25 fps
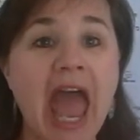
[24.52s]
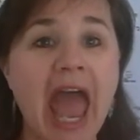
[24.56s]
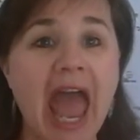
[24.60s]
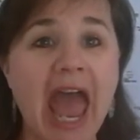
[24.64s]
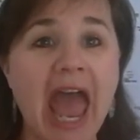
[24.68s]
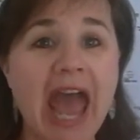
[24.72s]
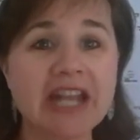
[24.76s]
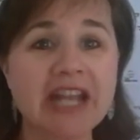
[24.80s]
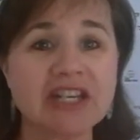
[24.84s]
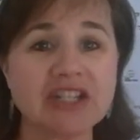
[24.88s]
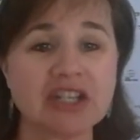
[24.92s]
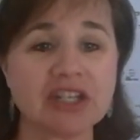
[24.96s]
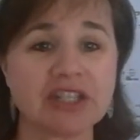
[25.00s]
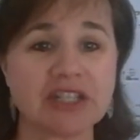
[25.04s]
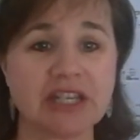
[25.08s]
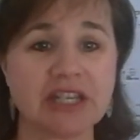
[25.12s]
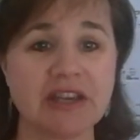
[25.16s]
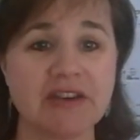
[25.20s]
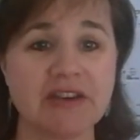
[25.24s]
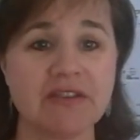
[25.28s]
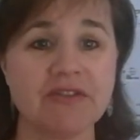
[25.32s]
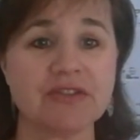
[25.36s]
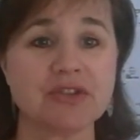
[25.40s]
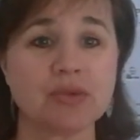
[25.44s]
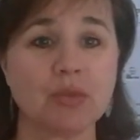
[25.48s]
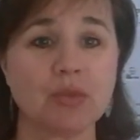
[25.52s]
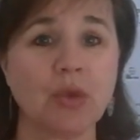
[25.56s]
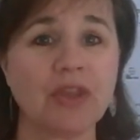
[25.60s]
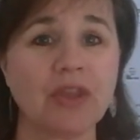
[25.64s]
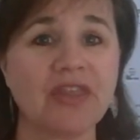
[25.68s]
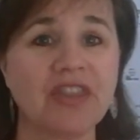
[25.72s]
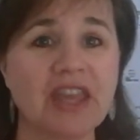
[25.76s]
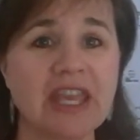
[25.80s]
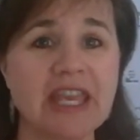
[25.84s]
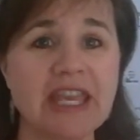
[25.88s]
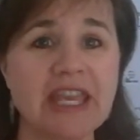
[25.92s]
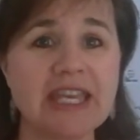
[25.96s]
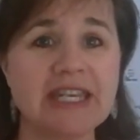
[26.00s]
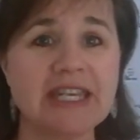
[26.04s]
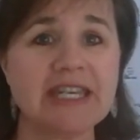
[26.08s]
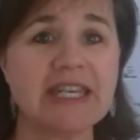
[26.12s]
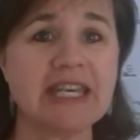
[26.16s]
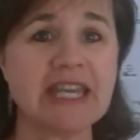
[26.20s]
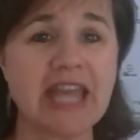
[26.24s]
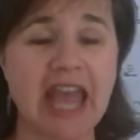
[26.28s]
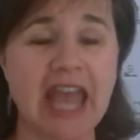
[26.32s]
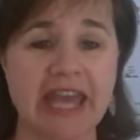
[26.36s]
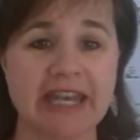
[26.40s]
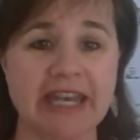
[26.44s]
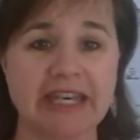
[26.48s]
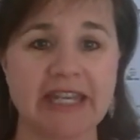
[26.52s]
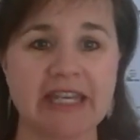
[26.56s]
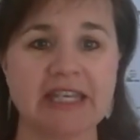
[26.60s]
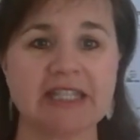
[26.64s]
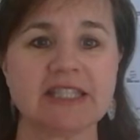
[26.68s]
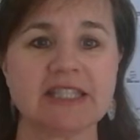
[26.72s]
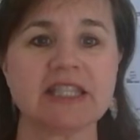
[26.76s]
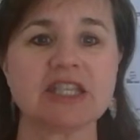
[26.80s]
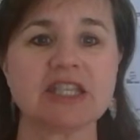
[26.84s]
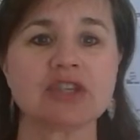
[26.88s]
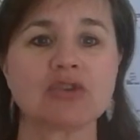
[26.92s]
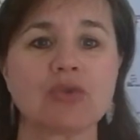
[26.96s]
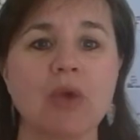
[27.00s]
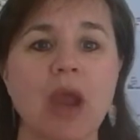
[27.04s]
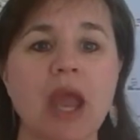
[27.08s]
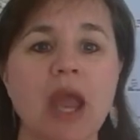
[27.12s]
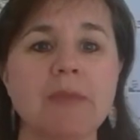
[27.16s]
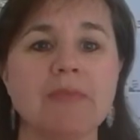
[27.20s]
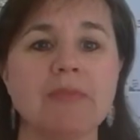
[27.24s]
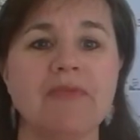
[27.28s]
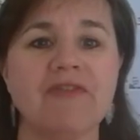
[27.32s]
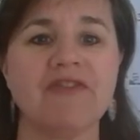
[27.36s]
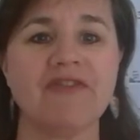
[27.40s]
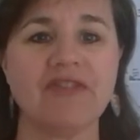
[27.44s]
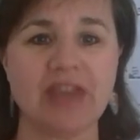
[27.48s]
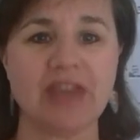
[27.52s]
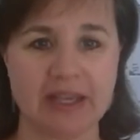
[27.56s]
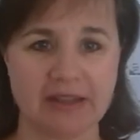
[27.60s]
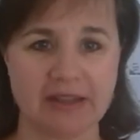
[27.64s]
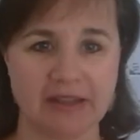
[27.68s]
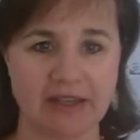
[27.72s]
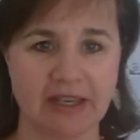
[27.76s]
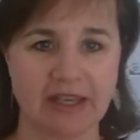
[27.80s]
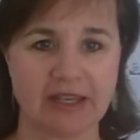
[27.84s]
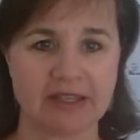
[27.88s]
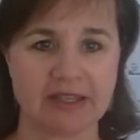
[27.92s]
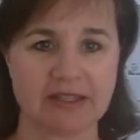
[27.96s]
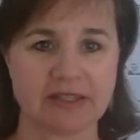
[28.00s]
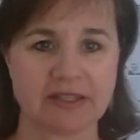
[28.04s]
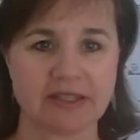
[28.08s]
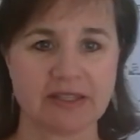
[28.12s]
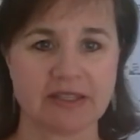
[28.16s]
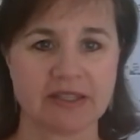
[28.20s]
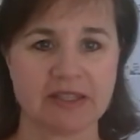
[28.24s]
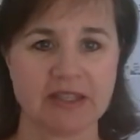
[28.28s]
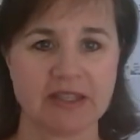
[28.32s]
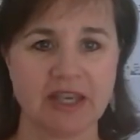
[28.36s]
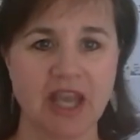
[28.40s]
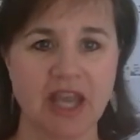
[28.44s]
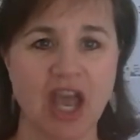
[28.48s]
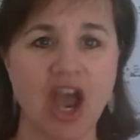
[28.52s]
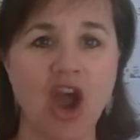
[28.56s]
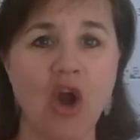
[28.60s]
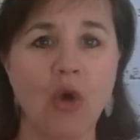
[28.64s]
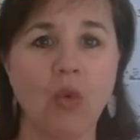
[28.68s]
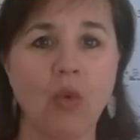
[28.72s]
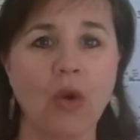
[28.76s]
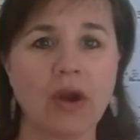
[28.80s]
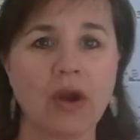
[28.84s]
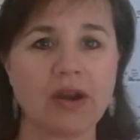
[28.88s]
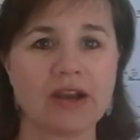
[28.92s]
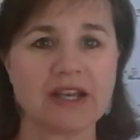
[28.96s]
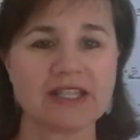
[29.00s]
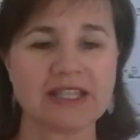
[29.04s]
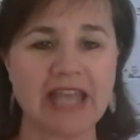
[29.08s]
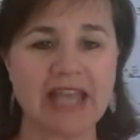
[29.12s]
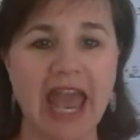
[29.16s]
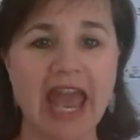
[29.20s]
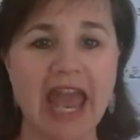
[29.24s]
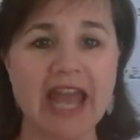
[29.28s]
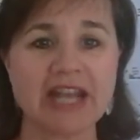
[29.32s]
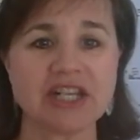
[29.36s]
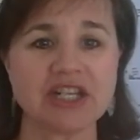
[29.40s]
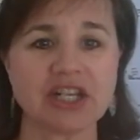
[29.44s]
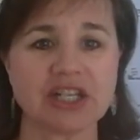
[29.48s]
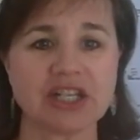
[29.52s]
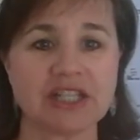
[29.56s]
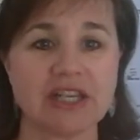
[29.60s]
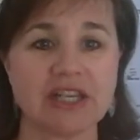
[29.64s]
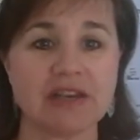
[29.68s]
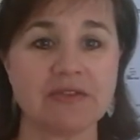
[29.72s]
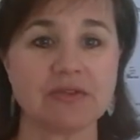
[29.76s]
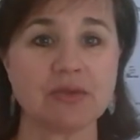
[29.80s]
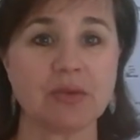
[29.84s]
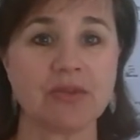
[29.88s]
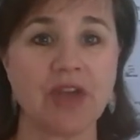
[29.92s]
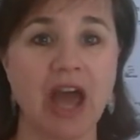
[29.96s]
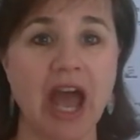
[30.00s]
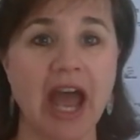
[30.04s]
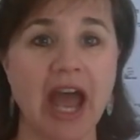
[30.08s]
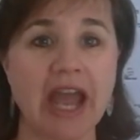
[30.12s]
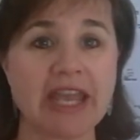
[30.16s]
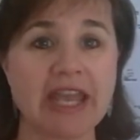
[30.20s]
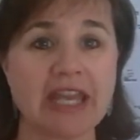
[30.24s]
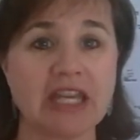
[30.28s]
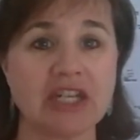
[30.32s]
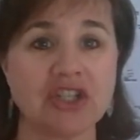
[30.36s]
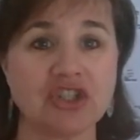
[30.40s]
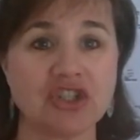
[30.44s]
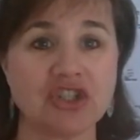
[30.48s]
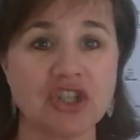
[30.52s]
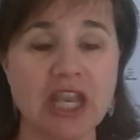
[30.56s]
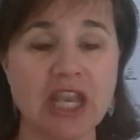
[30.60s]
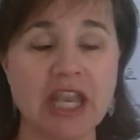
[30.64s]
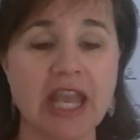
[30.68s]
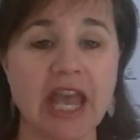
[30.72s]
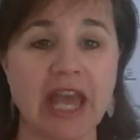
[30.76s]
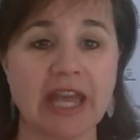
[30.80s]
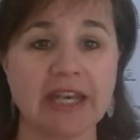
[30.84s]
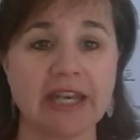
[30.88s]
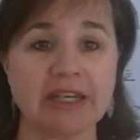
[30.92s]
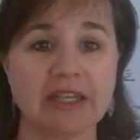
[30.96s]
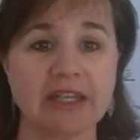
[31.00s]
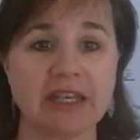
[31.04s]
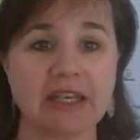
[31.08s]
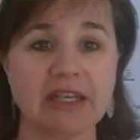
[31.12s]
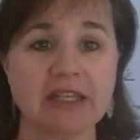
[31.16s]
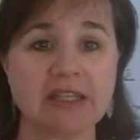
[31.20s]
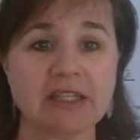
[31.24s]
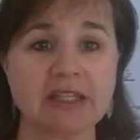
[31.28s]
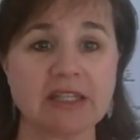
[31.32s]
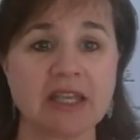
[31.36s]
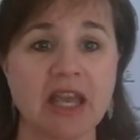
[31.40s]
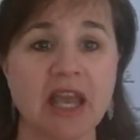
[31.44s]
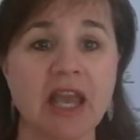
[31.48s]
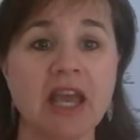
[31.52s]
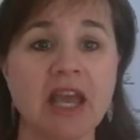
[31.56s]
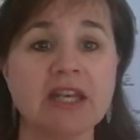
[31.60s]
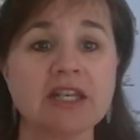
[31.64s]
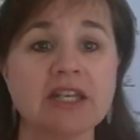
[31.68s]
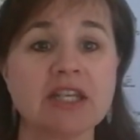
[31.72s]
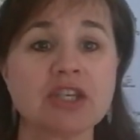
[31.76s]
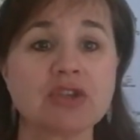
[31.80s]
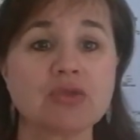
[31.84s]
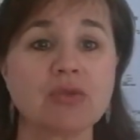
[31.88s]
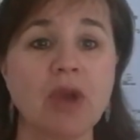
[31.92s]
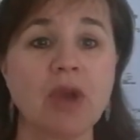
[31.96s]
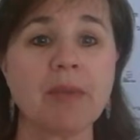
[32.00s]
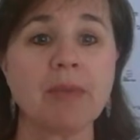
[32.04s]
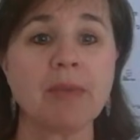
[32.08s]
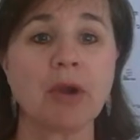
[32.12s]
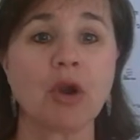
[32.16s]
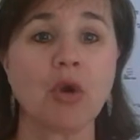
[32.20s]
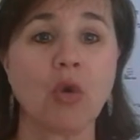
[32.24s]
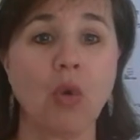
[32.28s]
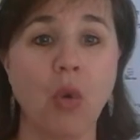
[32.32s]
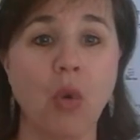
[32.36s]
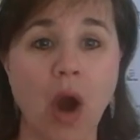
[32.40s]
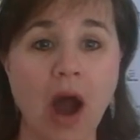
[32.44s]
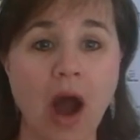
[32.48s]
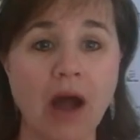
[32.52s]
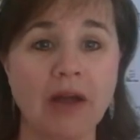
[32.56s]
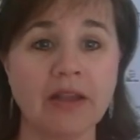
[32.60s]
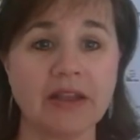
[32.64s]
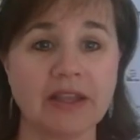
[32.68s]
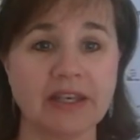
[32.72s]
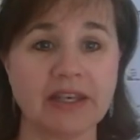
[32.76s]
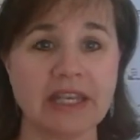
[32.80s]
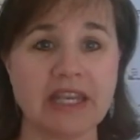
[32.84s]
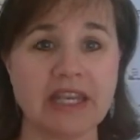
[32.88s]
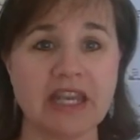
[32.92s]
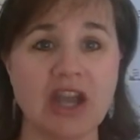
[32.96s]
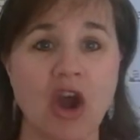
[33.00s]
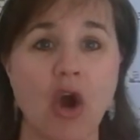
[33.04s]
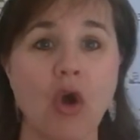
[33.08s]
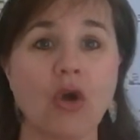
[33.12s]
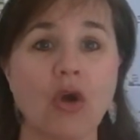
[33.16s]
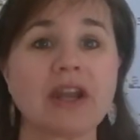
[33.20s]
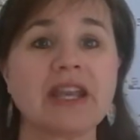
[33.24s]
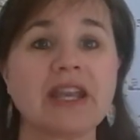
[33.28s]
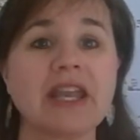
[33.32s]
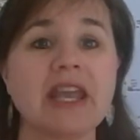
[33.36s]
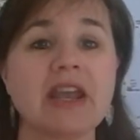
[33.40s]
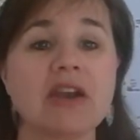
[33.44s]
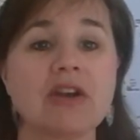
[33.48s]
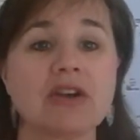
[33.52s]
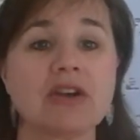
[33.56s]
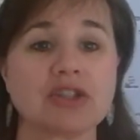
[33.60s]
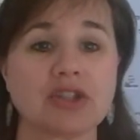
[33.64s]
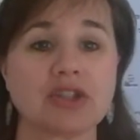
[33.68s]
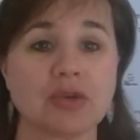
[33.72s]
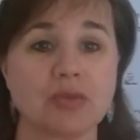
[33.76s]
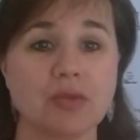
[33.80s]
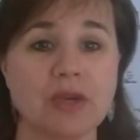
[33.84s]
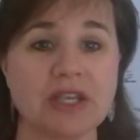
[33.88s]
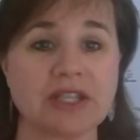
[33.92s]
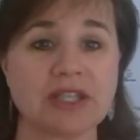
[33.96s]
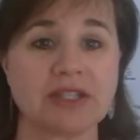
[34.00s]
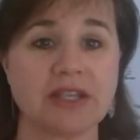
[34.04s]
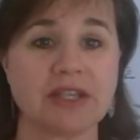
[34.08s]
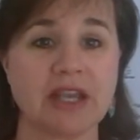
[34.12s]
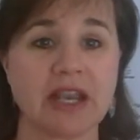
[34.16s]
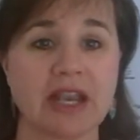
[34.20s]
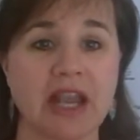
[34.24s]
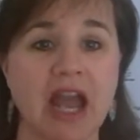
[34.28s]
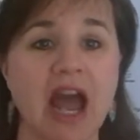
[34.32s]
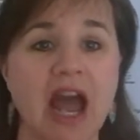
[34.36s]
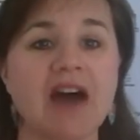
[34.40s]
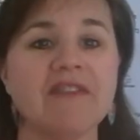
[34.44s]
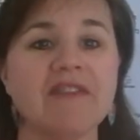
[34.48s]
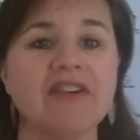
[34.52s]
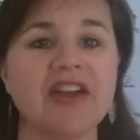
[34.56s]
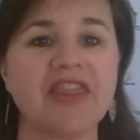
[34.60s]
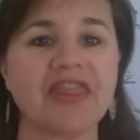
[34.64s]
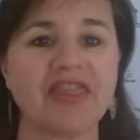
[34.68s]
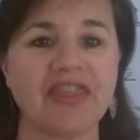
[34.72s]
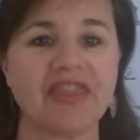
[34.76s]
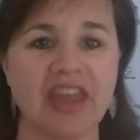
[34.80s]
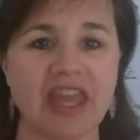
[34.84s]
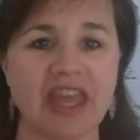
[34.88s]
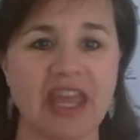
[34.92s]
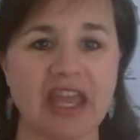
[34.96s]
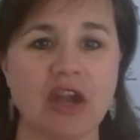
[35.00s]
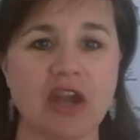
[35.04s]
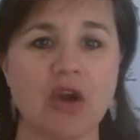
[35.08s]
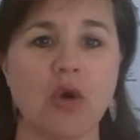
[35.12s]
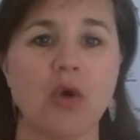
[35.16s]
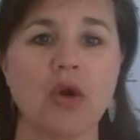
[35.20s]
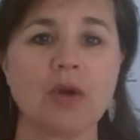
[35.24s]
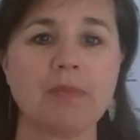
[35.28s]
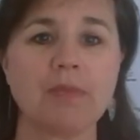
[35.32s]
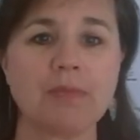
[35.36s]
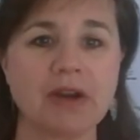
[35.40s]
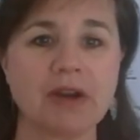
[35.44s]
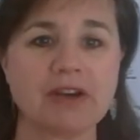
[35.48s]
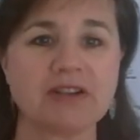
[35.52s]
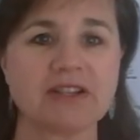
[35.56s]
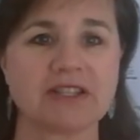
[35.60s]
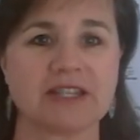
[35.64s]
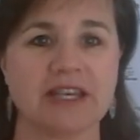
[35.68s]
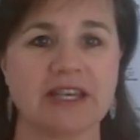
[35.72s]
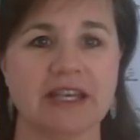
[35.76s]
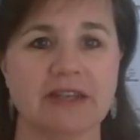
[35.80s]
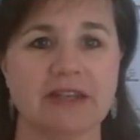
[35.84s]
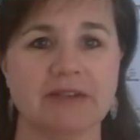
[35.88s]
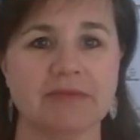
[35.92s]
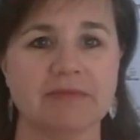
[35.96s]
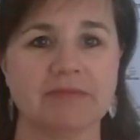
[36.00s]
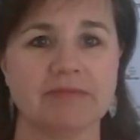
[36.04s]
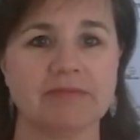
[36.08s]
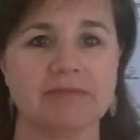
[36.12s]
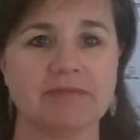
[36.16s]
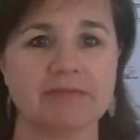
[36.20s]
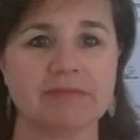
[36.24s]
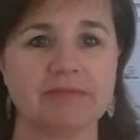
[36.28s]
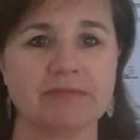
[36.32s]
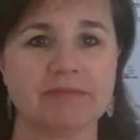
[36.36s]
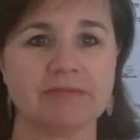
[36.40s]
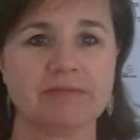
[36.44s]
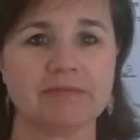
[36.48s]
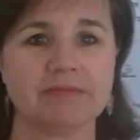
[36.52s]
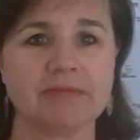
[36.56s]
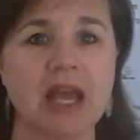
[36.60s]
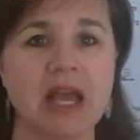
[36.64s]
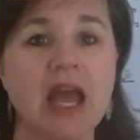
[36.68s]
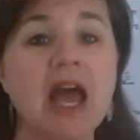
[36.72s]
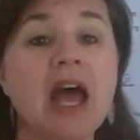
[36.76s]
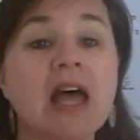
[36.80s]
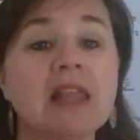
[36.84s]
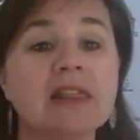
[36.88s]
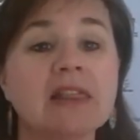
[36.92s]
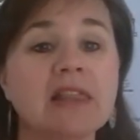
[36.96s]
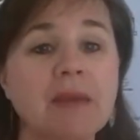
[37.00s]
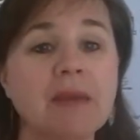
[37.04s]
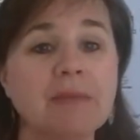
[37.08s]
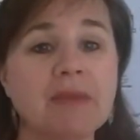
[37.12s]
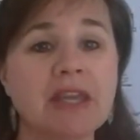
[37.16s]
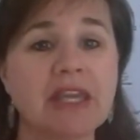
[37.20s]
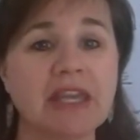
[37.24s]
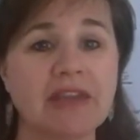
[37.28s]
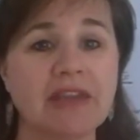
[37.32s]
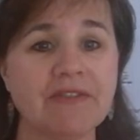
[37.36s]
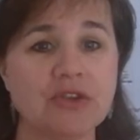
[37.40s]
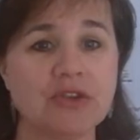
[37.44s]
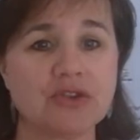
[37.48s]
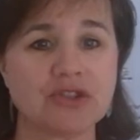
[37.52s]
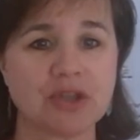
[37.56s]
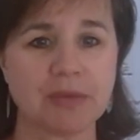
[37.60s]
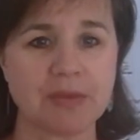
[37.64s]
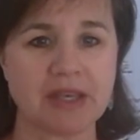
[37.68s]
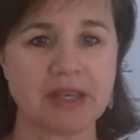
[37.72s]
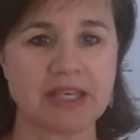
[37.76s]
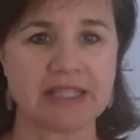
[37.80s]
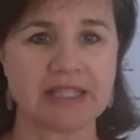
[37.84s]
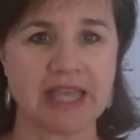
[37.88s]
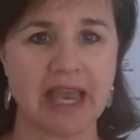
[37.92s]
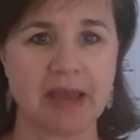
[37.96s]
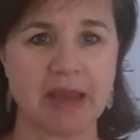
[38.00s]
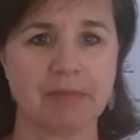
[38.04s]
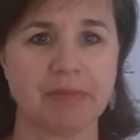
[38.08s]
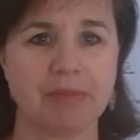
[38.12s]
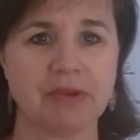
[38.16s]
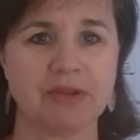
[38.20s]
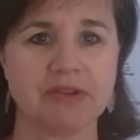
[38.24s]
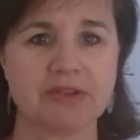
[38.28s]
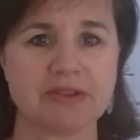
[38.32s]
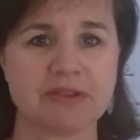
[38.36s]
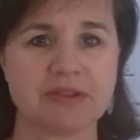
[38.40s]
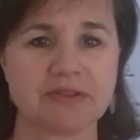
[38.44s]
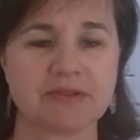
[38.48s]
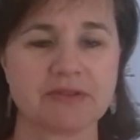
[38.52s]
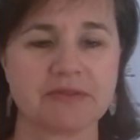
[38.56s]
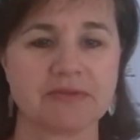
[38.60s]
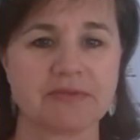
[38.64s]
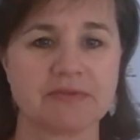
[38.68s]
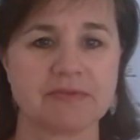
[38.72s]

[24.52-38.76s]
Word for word: Adjectives with ed endings describe feelings, whereas adjectives with ing endings describe a quality or characteristic of a thing or person. Let me give you some examples.